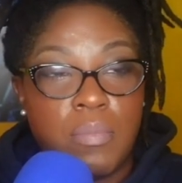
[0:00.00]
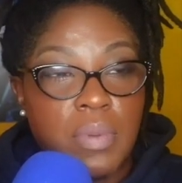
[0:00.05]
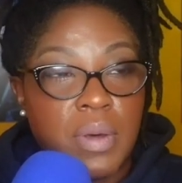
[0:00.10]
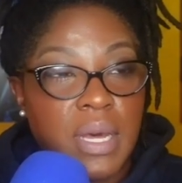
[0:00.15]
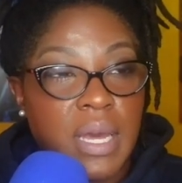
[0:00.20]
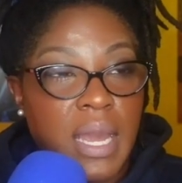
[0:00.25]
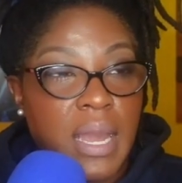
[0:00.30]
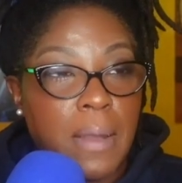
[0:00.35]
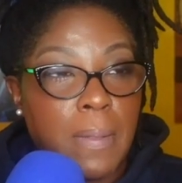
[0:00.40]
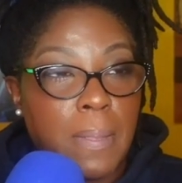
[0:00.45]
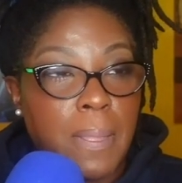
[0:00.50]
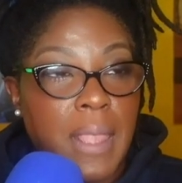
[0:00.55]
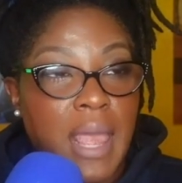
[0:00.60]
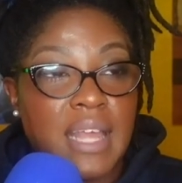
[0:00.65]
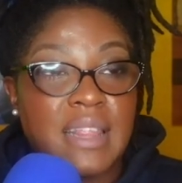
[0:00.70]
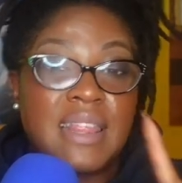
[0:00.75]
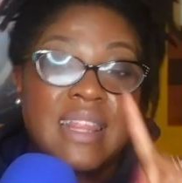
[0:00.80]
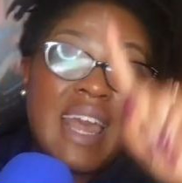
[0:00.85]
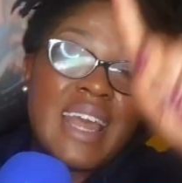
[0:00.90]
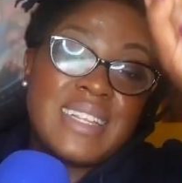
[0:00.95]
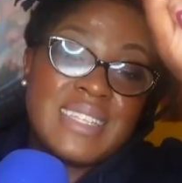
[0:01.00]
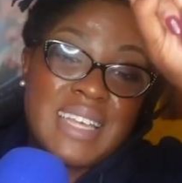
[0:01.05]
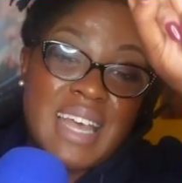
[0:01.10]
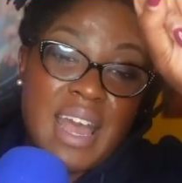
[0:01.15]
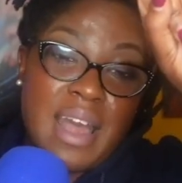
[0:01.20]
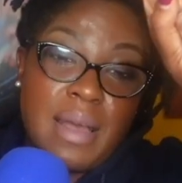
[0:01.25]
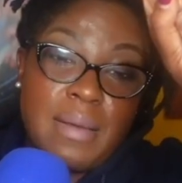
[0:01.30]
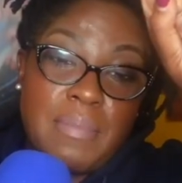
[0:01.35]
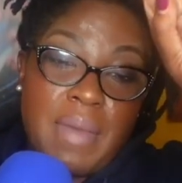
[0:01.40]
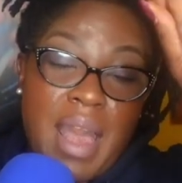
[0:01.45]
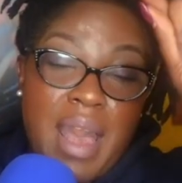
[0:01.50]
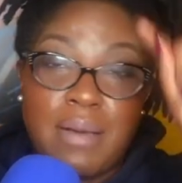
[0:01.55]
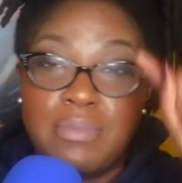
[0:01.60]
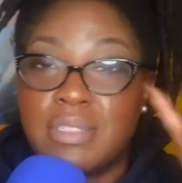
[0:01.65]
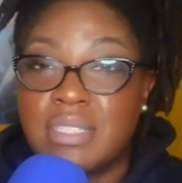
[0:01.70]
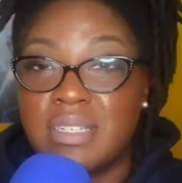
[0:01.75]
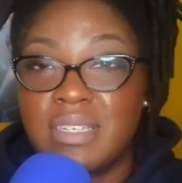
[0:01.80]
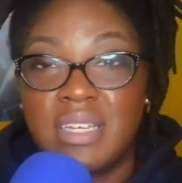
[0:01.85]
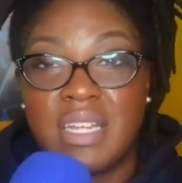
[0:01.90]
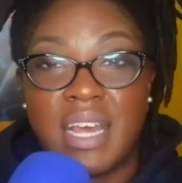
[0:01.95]
But at that time, I
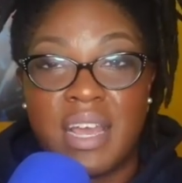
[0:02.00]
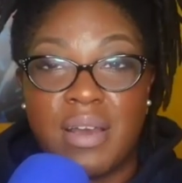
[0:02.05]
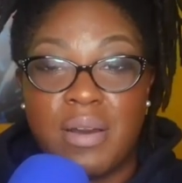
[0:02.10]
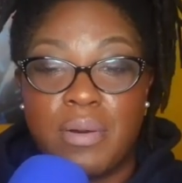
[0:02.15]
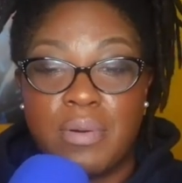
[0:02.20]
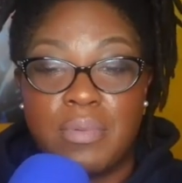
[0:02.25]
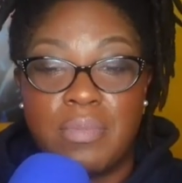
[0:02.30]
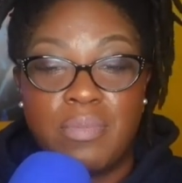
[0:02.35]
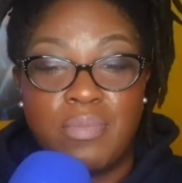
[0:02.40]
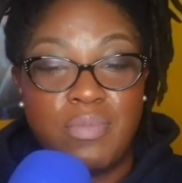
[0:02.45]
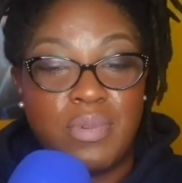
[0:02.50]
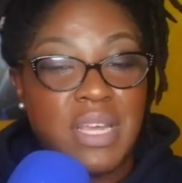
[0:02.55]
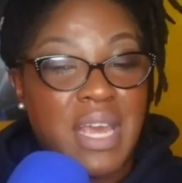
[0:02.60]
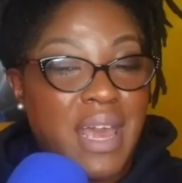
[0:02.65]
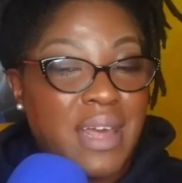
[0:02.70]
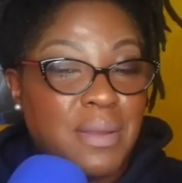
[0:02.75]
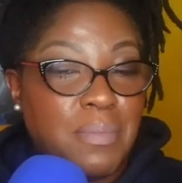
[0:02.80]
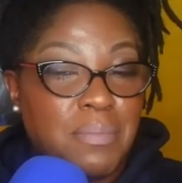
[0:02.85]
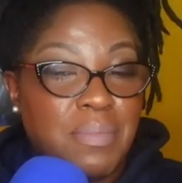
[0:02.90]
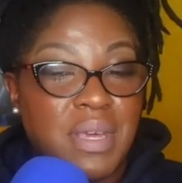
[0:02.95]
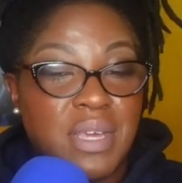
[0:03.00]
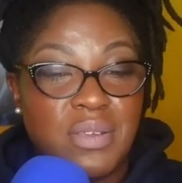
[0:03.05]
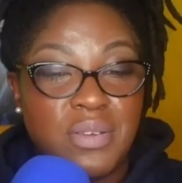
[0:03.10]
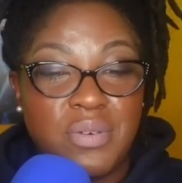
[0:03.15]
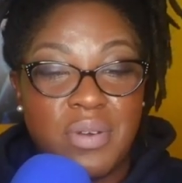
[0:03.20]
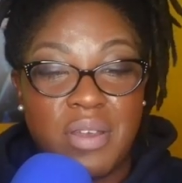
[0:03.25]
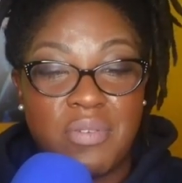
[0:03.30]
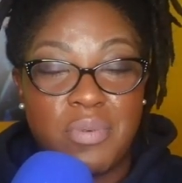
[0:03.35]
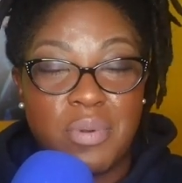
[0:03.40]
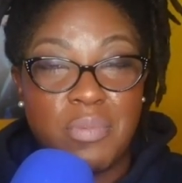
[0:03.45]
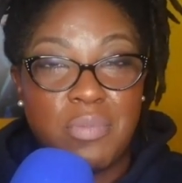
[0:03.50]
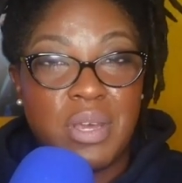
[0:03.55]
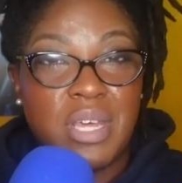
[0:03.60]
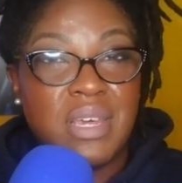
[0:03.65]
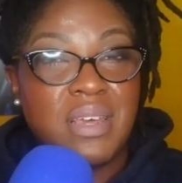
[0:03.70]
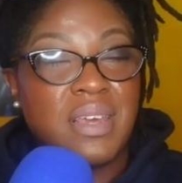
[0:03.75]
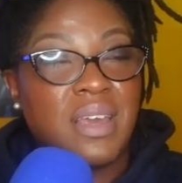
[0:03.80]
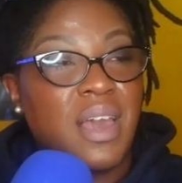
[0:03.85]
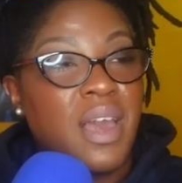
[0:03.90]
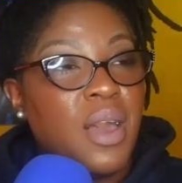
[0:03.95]
was good at home. We had a menu every
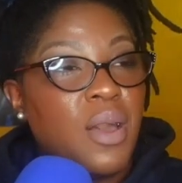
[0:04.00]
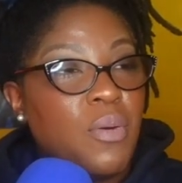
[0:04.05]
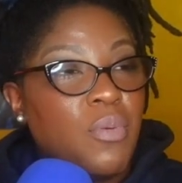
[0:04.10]
week.